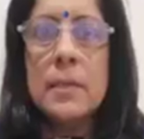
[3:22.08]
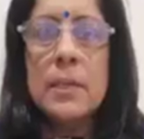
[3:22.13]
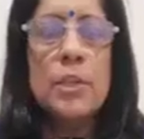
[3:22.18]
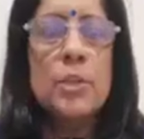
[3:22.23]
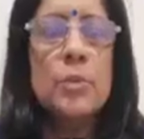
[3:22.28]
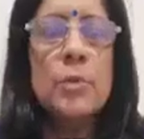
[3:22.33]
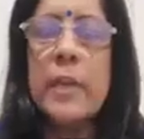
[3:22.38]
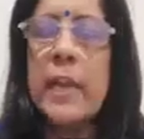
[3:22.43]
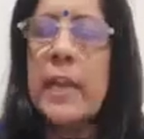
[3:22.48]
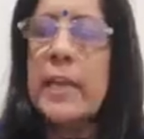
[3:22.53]

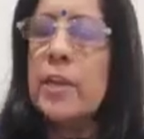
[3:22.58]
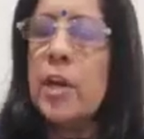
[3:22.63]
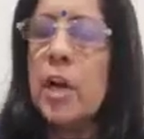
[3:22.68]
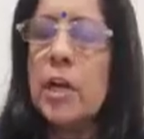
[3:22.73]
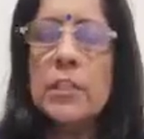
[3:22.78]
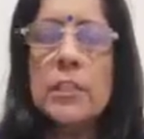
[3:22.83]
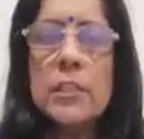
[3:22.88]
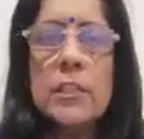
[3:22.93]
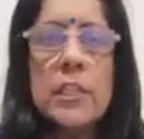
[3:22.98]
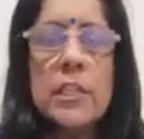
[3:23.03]
You
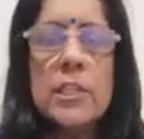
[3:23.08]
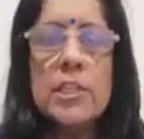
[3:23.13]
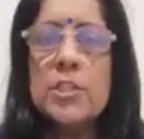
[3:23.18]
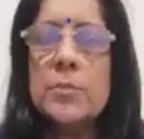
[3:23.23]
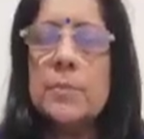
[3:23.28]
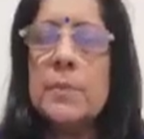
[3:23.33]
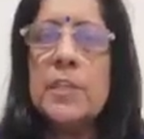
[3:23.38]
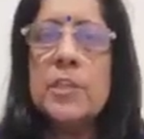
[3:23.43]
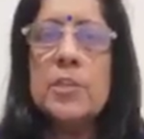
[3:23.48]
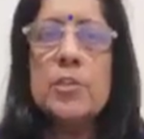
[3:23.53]
cannot
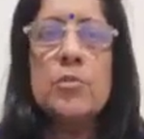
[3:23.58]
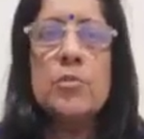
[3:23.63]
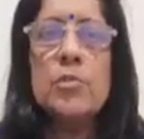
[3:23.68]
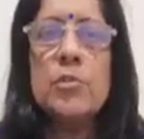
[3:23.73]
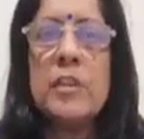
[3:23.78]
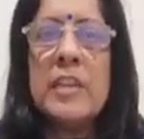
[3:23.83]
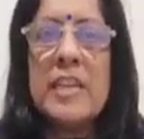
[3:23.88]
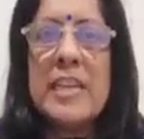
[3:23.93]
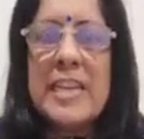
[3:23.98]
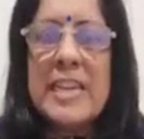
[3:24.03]
teach me to
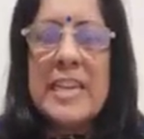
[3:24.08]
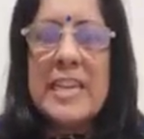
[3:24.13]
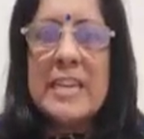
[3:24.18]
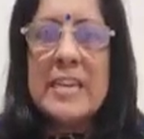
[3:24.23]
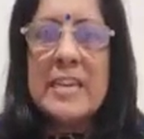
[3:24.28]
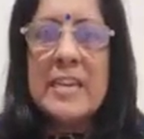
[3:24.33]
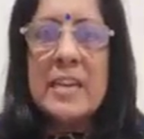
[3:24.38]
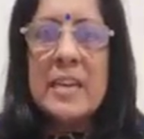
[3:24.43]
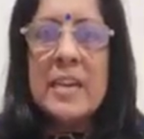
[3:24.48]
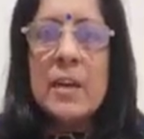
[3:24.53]

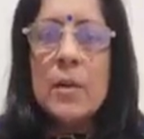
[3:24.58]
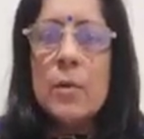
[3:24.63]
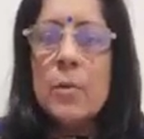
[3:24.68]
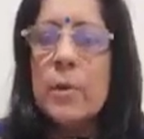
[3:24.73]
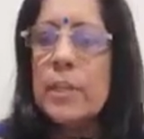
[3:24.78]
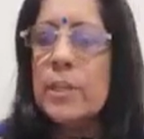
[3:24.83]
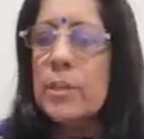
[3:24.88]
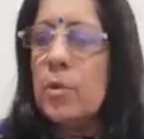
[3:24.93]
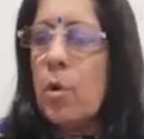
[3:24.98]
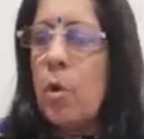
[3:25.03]
read
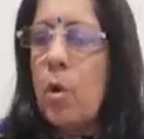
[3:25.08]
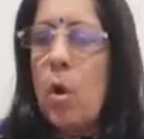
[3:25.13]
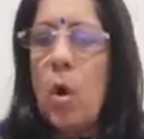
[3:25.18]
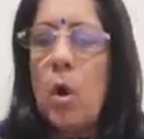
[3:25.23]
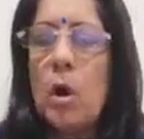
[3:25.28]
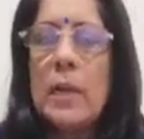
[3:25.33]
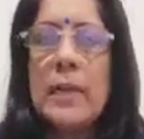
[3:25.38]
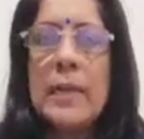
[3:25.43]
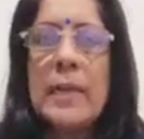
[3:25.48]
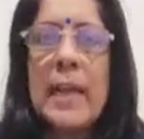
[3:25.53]
with
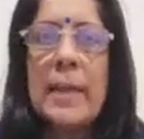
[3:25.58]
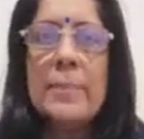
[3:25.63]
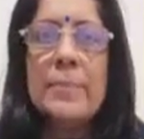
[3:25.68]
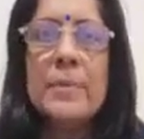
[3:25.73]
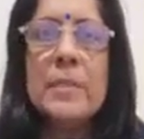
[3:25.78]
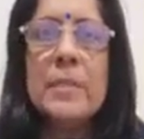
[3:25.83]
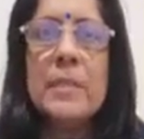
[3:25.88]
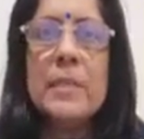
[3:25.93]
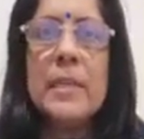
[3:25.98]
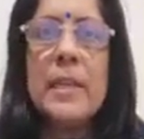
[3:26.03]
all
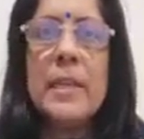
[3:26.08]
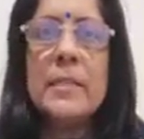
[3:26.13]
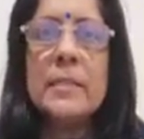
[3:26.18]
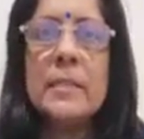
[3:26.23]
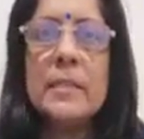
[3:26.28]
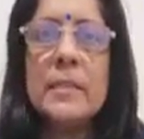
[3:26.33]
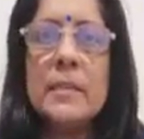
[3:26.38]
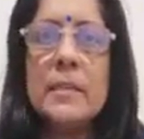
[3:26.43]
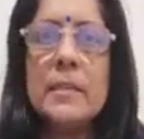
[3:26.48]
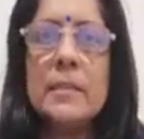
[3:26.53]
capital
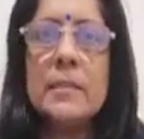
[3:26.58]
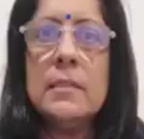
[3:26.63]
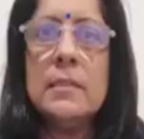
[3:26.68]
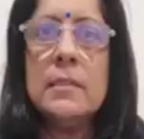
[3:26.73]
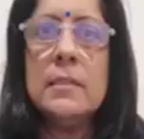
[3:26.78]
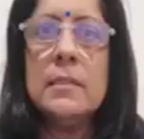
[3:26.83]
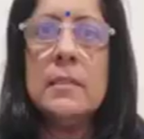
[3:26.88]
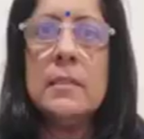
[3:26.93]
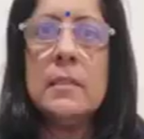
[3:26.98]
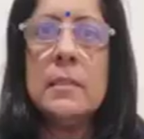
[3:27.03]

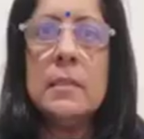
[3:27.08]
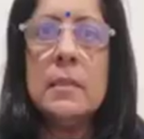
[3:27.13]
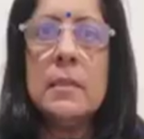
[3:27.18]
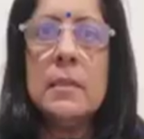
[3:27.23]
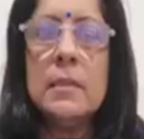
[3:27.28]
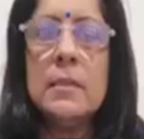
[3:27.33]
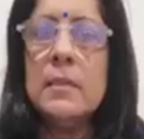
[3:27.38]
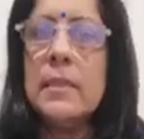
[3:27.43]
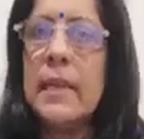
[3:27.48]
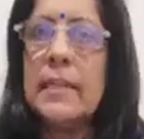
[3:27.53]
letters.
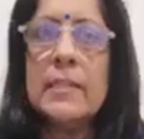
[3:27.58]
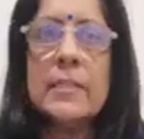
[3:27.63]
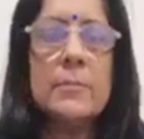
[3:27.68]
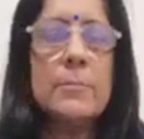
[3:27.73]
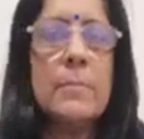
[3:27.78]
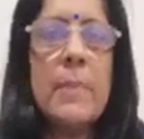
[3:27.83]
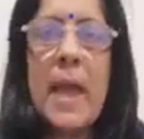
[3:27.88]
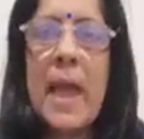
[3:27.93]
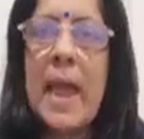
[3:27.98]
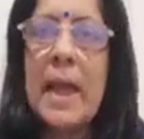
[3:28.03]
That's
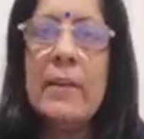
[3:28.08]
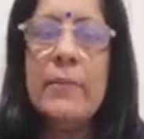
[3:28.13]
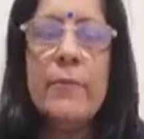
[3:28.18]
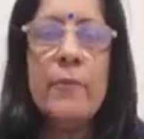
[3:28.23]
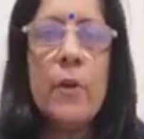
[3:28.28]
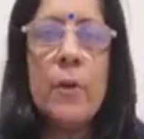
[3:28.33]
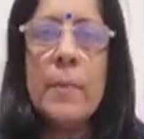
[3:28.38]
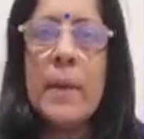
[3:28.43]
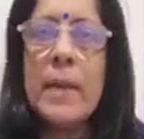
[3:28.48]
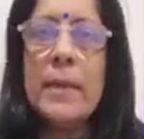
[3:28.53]
bad
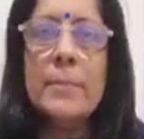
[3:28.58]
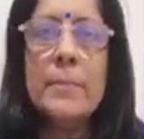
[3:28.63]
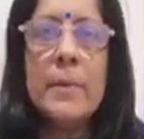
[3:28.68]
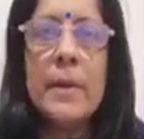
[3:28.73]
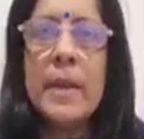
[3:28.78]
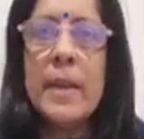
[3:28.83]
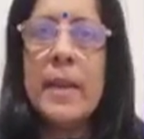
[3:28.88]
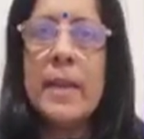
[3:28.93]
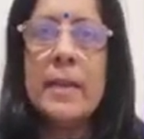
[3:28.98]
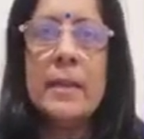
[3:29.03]
for my
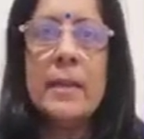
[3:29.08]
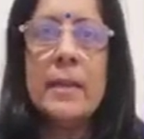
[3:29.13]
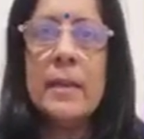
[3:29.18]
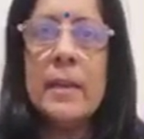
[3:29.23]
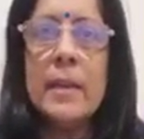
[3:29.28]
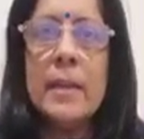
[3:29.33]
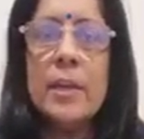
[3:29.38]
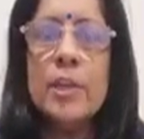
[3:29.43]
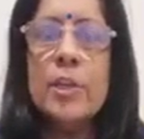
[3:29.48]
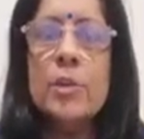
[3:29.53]
brain.
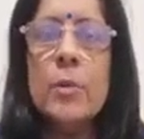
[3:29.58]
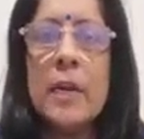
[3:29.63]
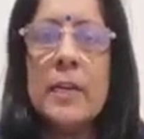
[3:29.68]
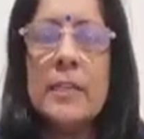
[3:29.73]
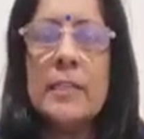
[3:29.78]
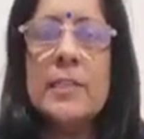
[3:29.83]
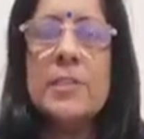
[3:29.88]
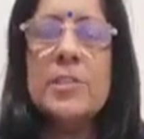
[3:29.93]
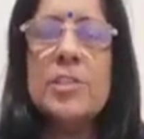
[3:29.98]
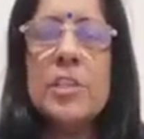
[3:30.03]
You are
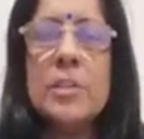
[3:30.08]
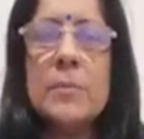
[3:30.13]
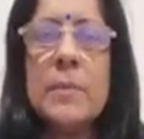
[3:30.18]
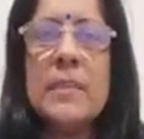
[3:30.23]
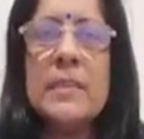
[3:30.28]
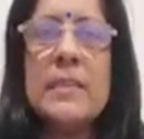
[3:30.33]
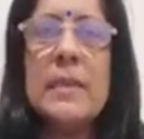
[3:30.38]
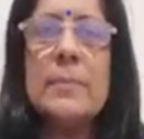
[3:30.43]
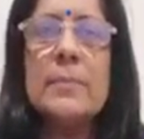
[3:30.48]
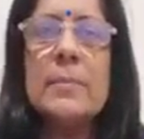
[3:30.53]
teaching
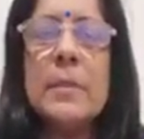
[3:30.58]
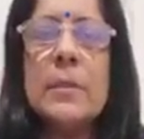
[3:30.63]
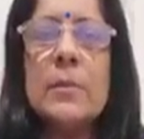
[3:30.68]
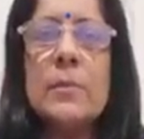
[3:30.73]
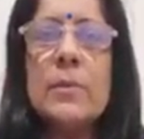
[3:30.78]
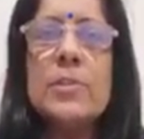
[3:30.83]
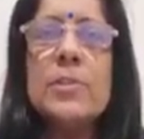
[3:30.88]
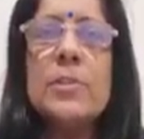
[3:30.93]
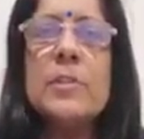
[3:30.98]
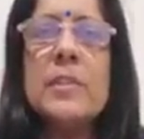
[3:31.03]
me something
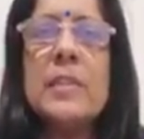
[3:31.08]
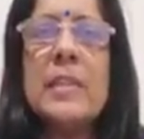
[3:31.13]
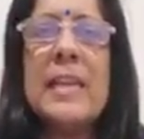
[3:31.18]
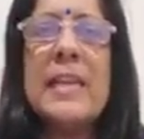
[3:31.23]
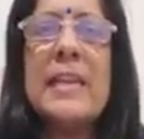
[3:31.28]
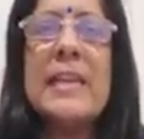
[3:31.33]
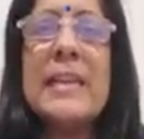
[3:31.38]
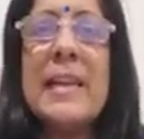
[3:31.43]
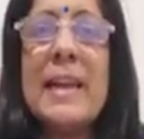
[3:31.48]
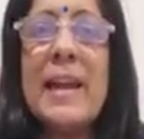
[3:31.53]
which is
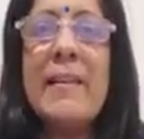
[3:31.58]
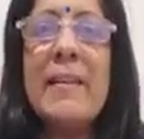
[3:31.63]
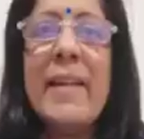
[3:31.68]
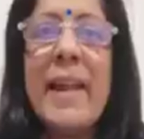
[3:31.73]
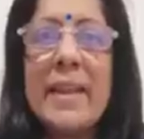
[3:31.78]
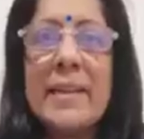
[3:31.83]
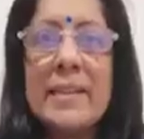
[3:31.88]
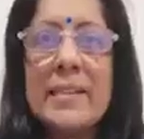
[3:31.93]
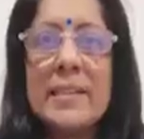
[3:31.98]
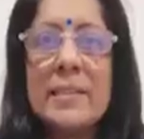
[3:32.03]

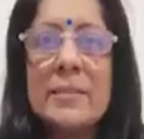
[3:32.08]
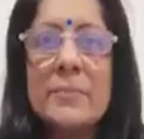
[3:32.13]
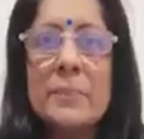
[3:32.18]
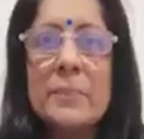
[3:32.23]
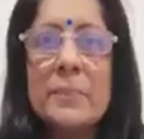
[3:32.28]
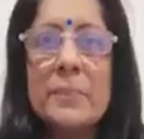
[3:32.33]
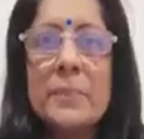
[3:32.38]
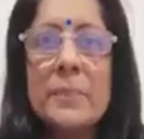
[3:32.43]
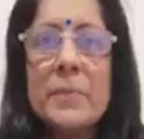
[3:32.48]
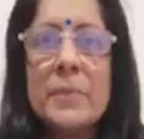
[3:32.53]
incorrect.
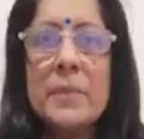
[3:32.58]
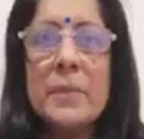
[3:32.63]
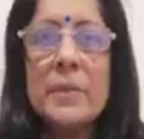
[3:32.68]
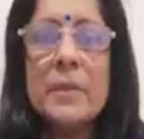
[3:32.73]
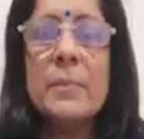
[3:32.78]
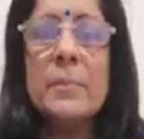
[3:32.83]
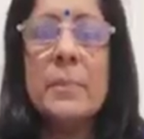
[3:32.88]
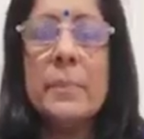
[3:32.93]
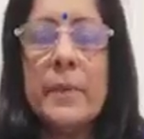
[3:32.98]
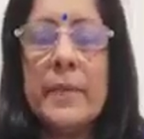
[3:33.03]

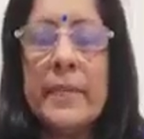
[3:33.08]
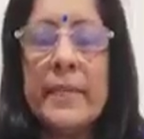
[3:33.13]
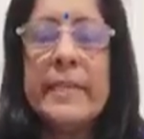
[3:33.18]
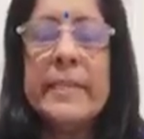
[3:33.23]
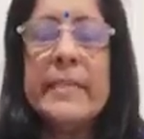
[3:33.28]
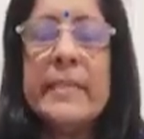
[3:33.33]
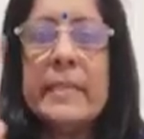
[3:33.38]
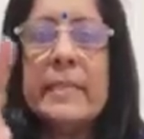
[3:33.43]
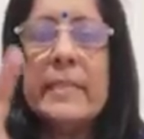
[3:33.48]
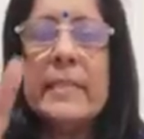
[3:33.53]

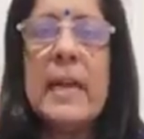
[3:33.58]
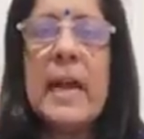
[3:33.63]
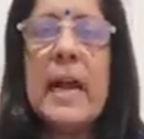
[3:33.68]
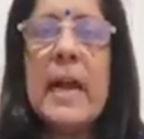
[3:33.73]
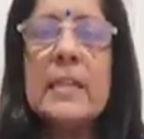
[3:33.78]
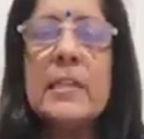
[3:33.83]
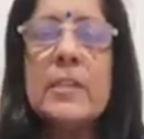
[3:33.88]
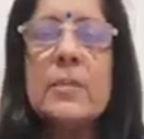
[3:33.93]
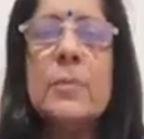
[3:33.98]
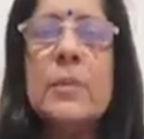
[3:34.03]
Please
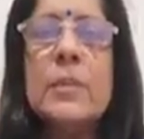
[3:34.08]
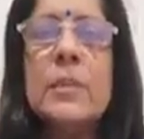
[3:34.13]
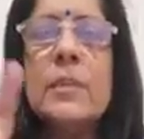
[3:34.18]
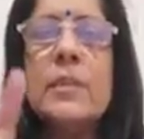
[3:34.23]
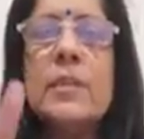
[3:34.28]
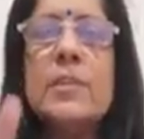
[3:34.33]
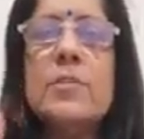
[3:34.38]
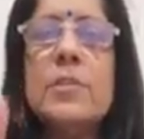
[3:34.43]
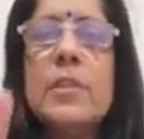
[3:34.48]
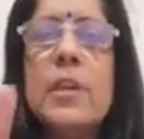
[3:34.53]
start with
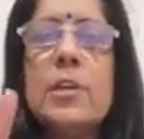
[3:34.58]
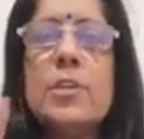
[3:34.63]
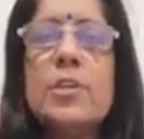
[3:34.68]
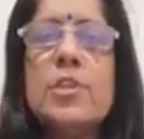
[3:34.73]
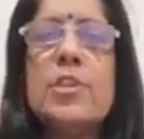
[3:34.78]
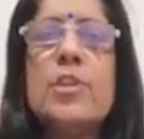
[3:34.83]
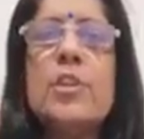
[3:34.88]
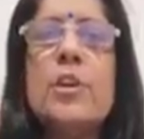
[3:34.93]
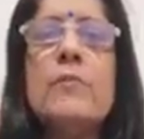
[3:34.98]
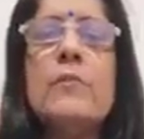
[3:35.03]
the
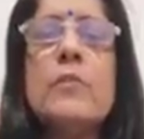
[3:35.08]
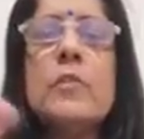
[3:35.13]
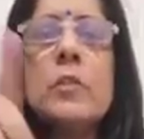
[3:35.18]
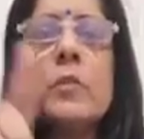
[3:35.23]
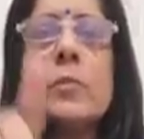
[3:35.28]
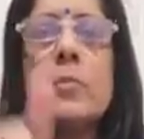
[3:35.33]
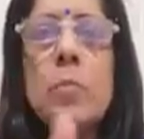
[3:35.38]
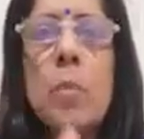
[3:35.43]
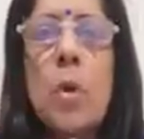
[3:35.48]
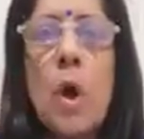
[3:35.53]
introduction of
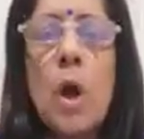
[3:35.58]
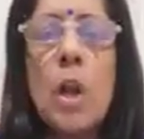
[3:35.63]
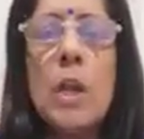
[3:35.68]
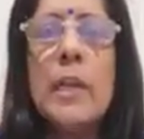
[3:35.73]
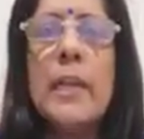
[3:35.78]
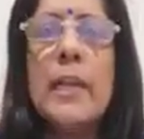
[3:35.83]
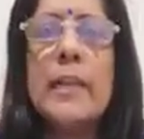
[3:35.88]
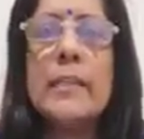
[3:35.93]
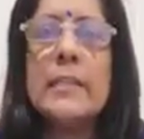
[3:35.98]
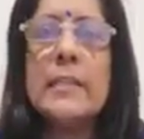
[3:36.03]
small
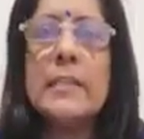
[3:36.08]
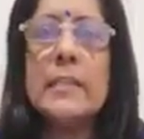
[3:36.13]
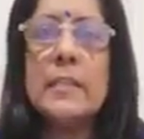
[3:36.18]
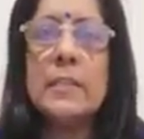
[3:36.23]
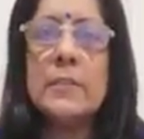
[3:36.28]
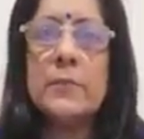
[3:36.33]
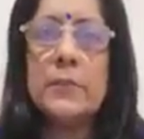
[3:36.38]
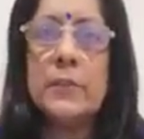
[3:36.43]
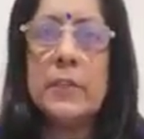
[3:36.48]
letters